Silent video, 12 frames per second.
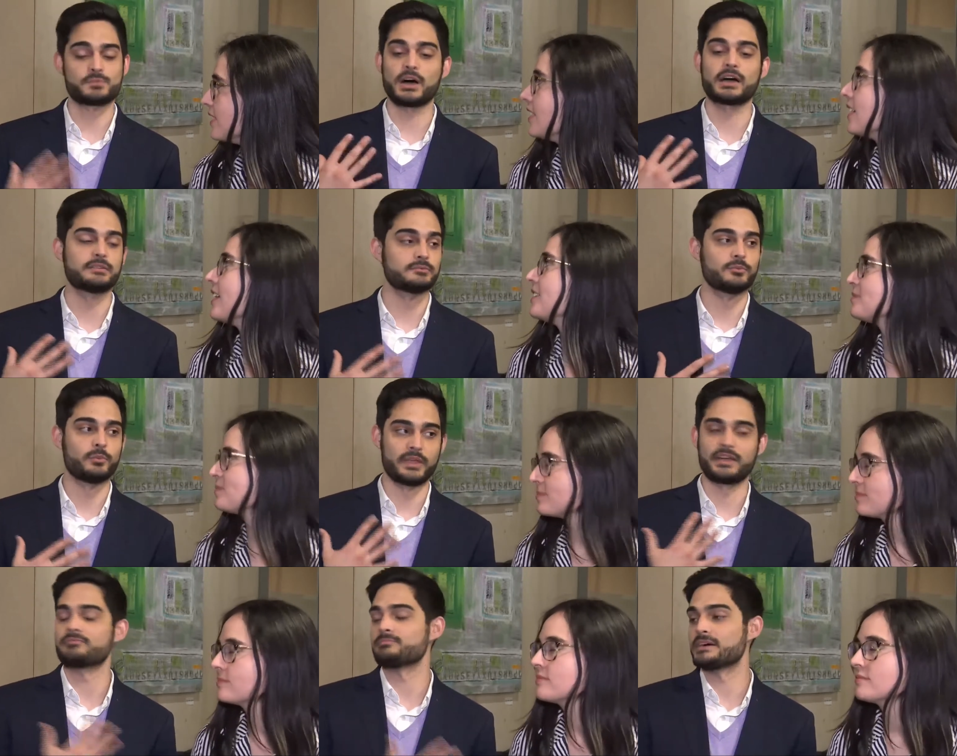Speaker 1: why yeah. we
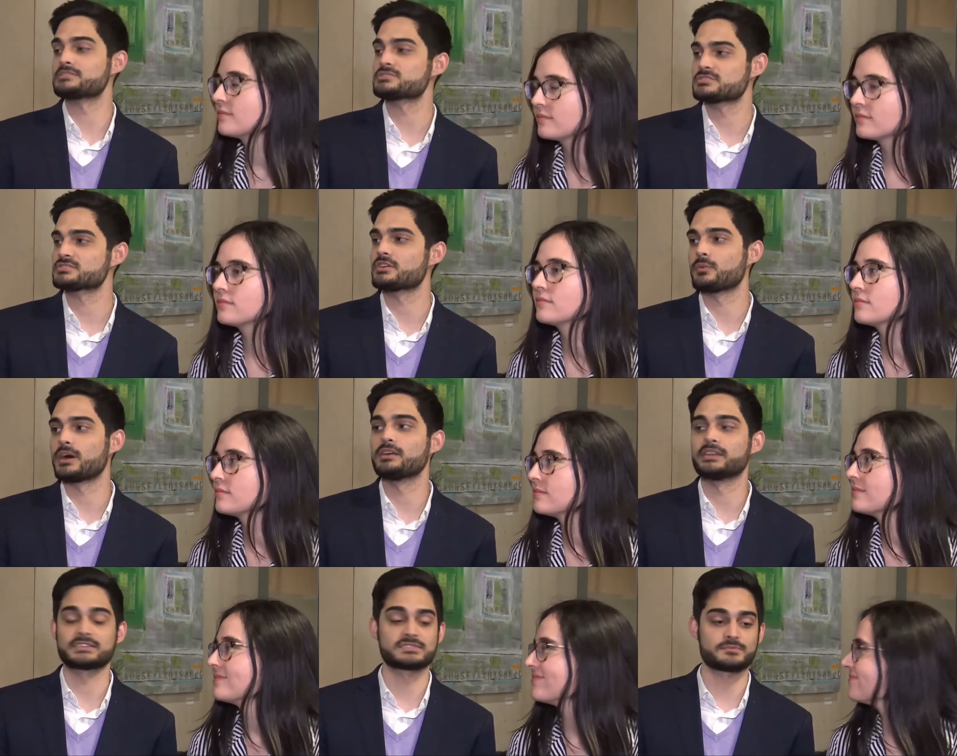have meshed so well,
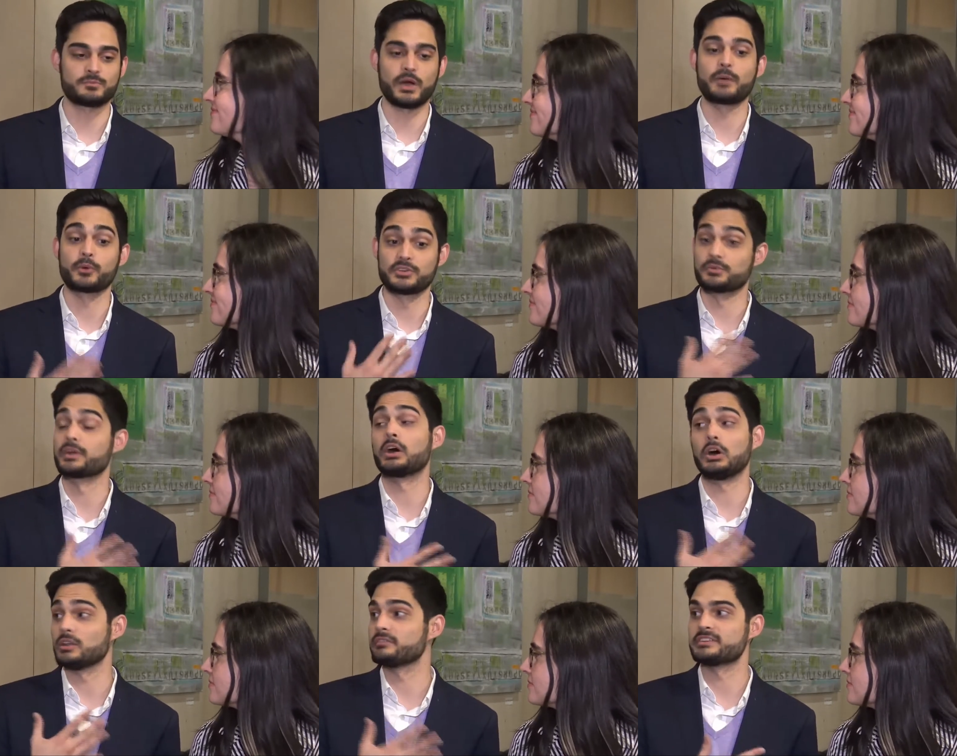and that's mm-hmm. why we're doing
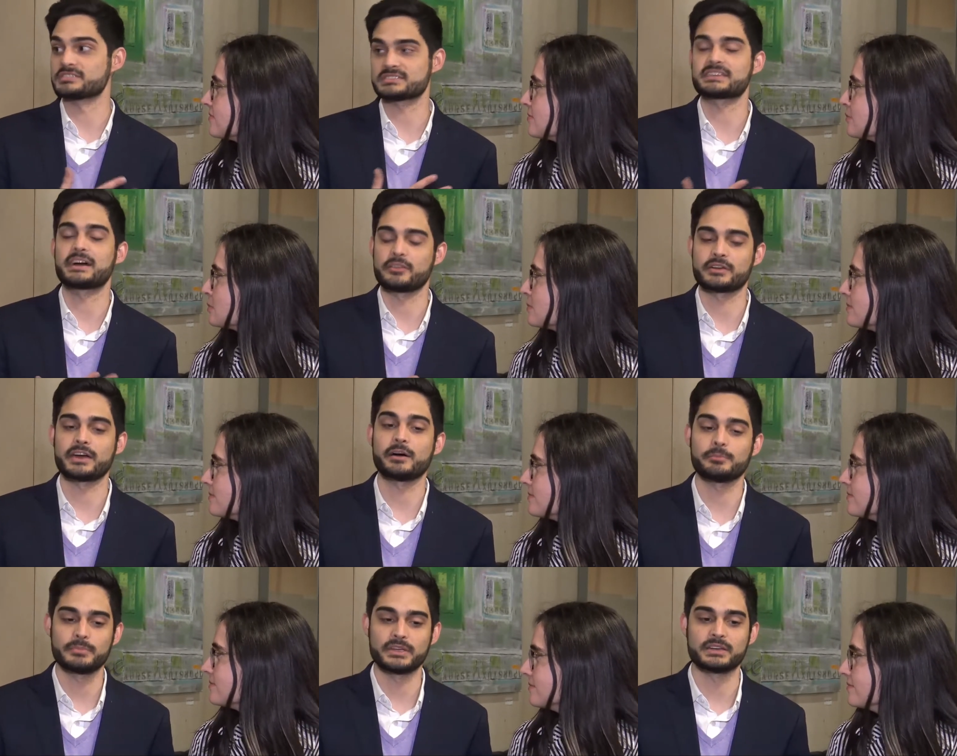all of this together
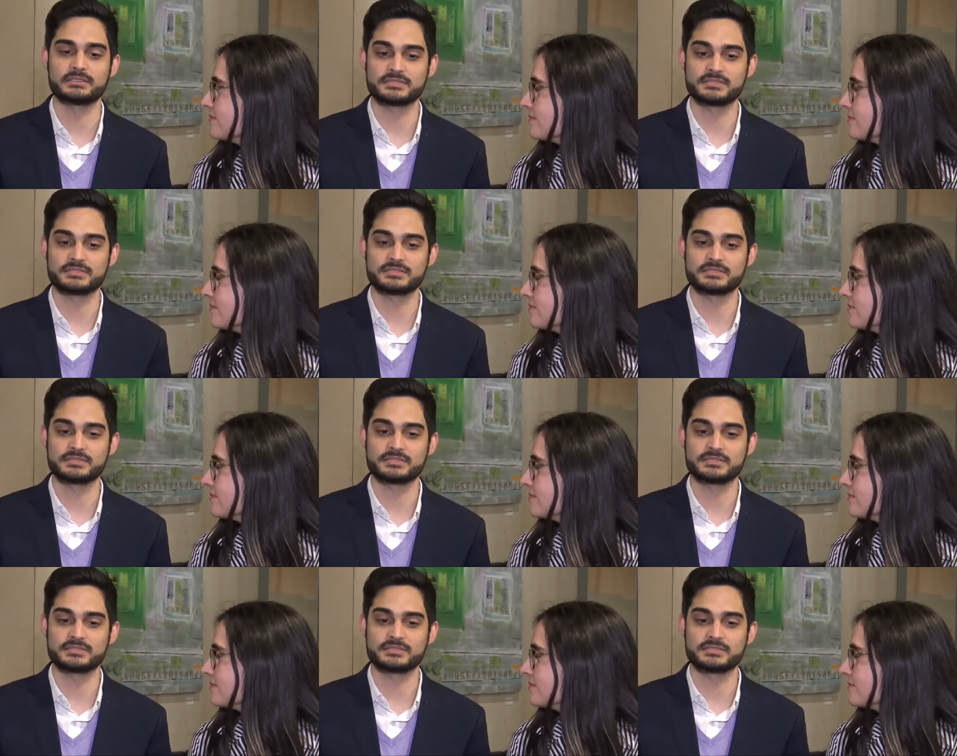now, because